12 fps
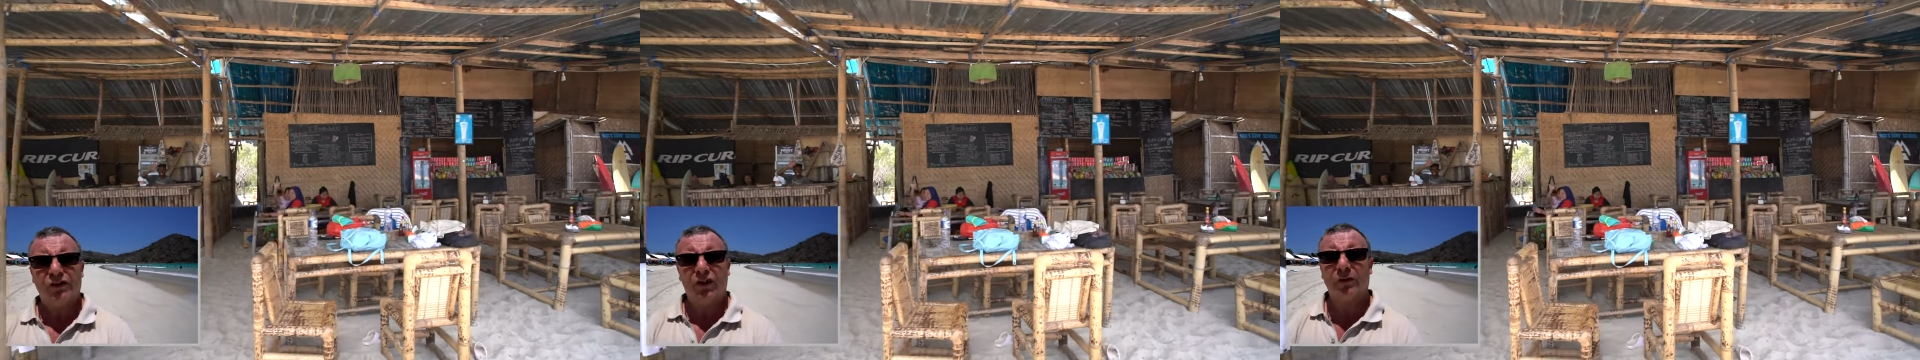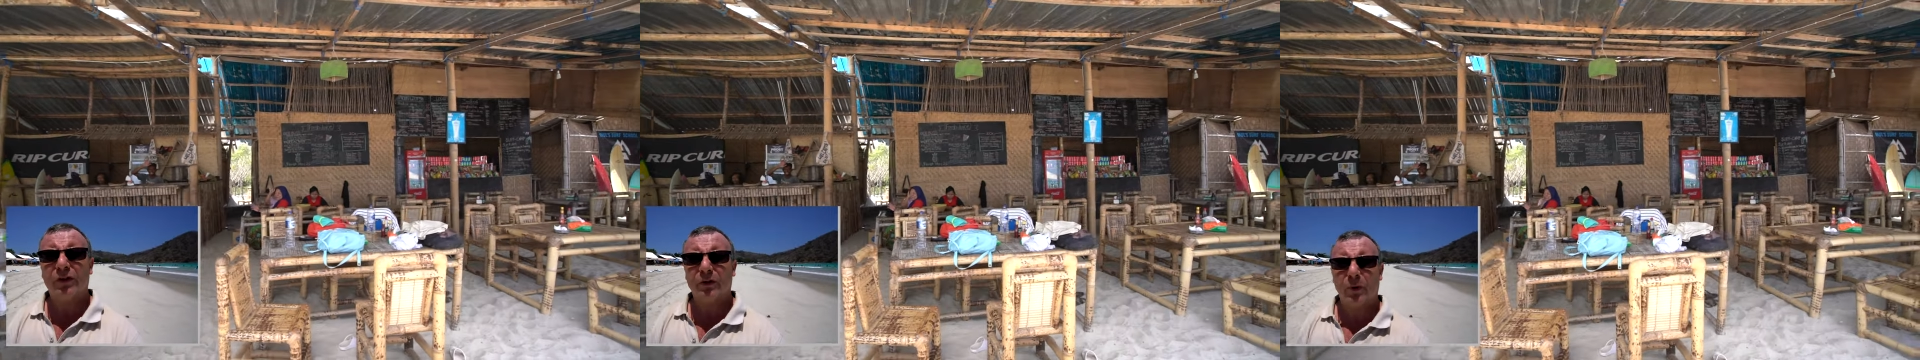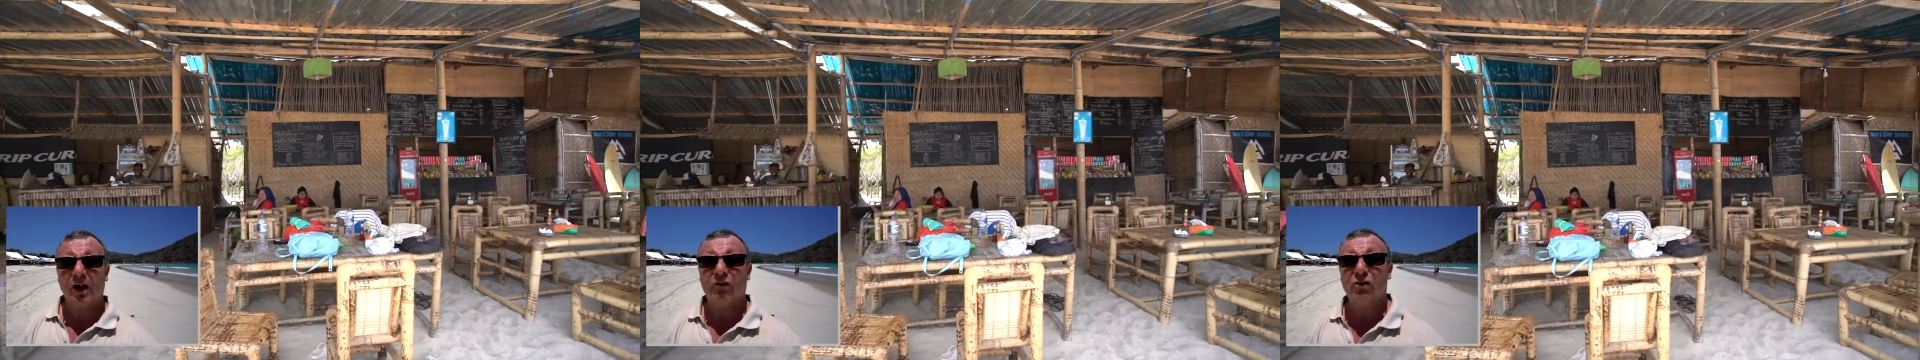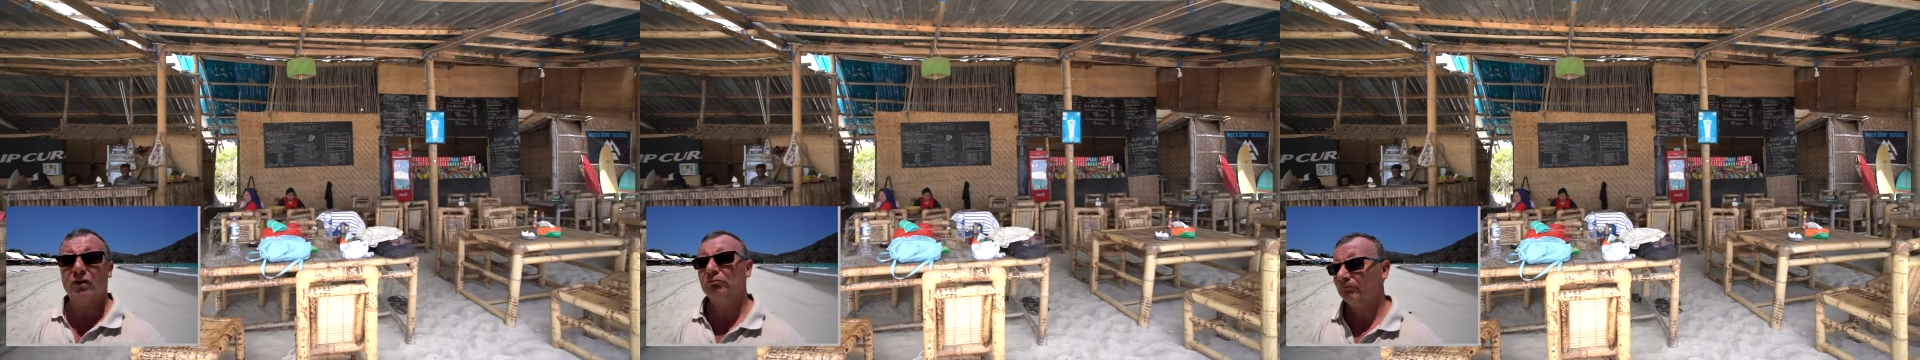to go into the
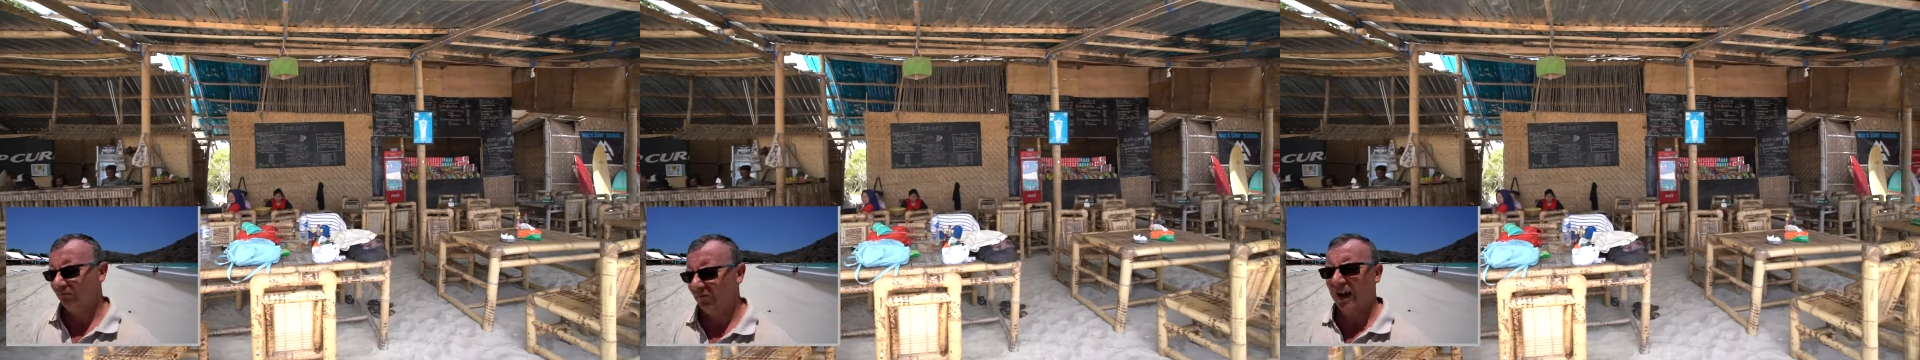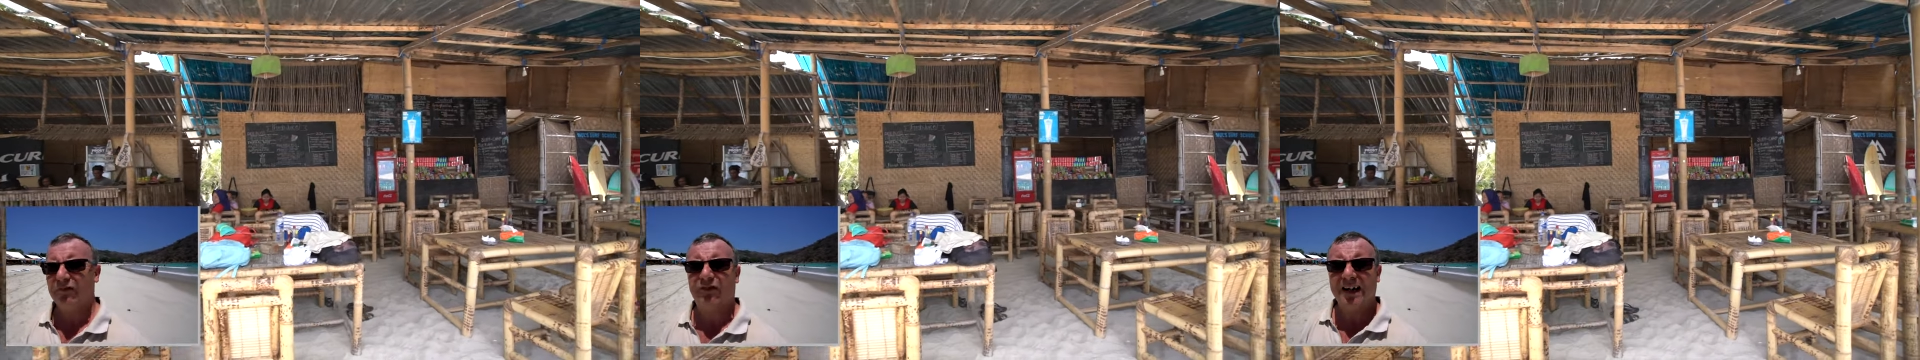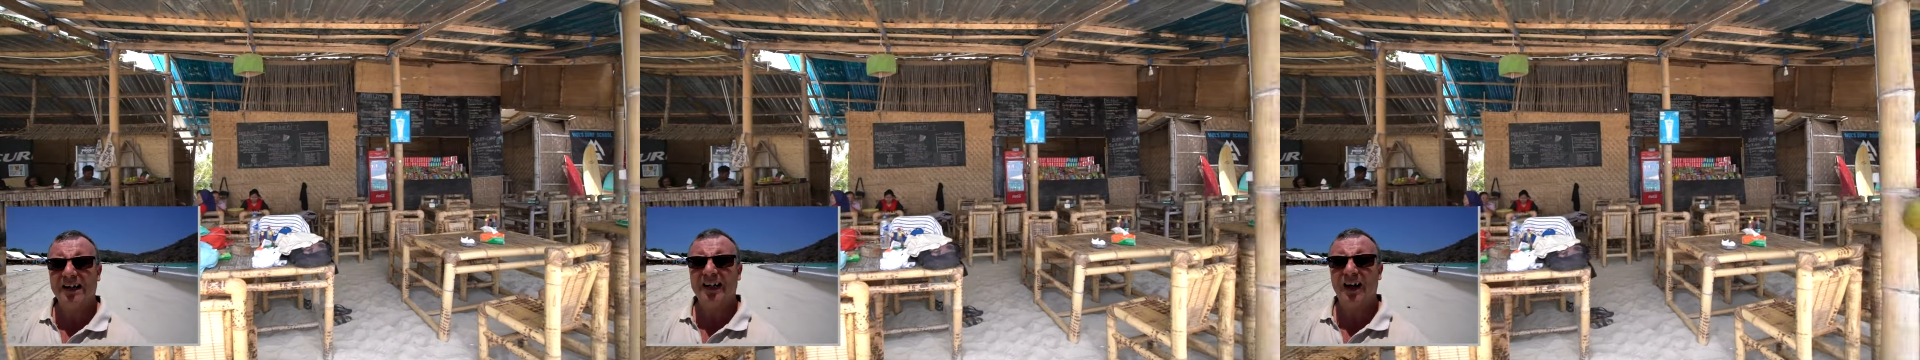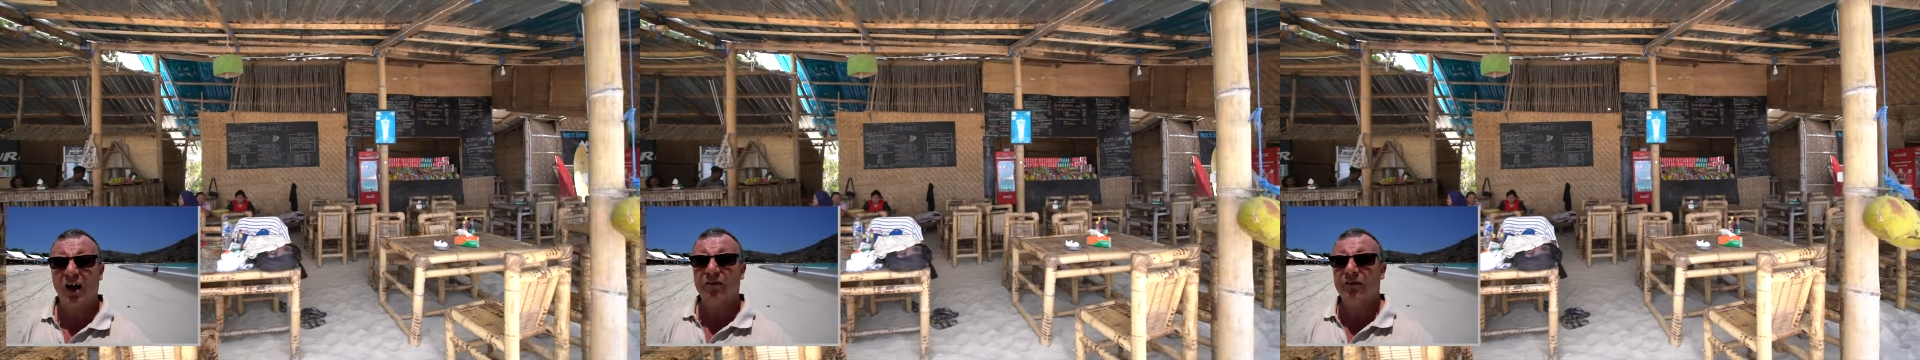warung, they're friendly
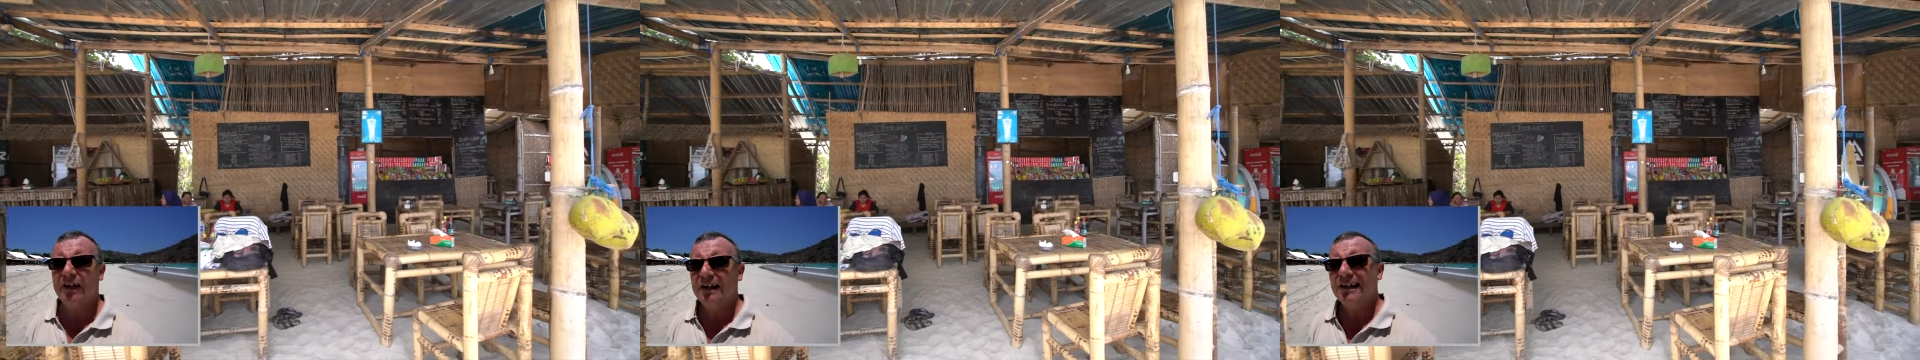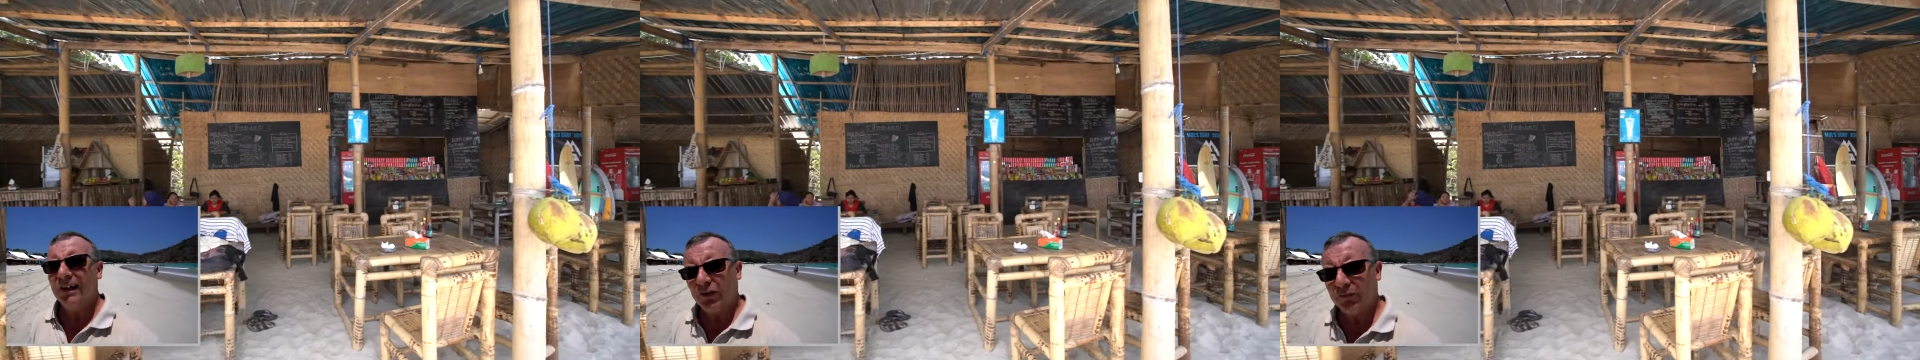enough.